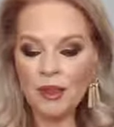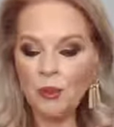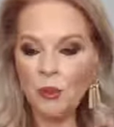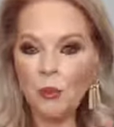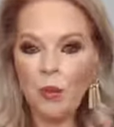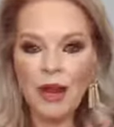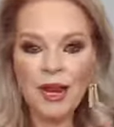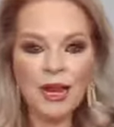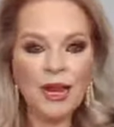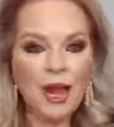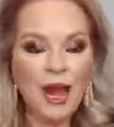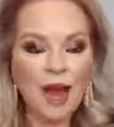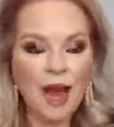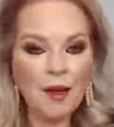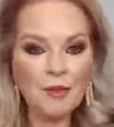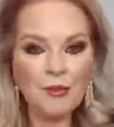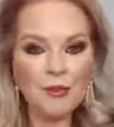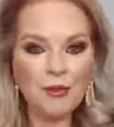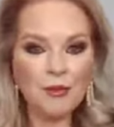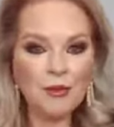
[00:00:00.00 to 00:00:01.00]
when it
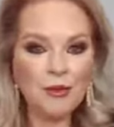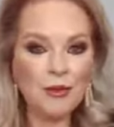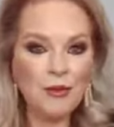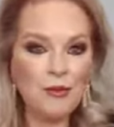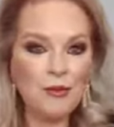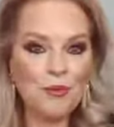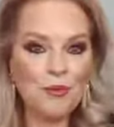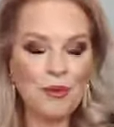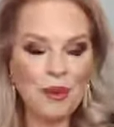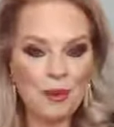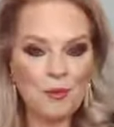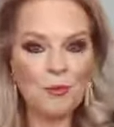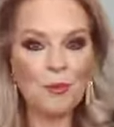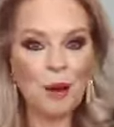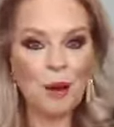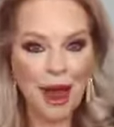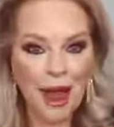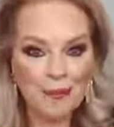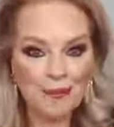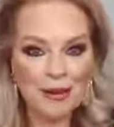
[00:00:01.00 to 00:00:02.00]
comes to some
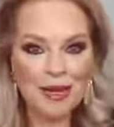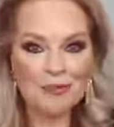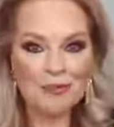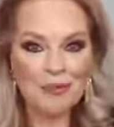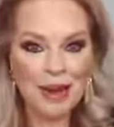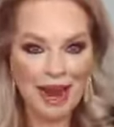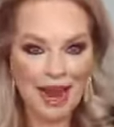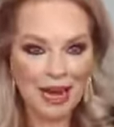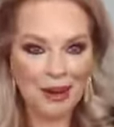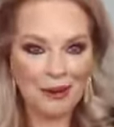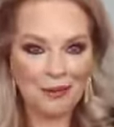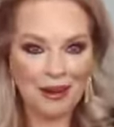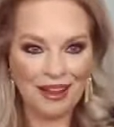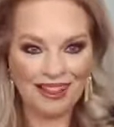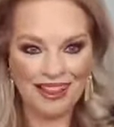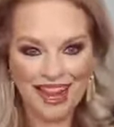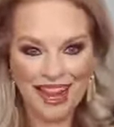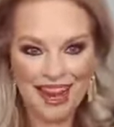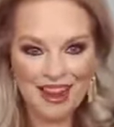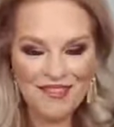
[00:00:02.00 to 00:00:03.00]
rapid pain
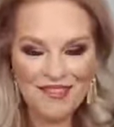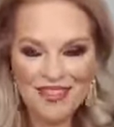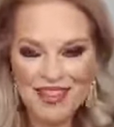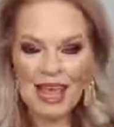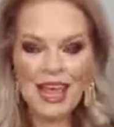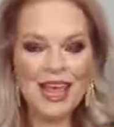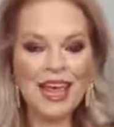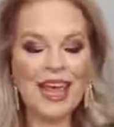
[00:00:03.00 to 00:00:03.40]
relief.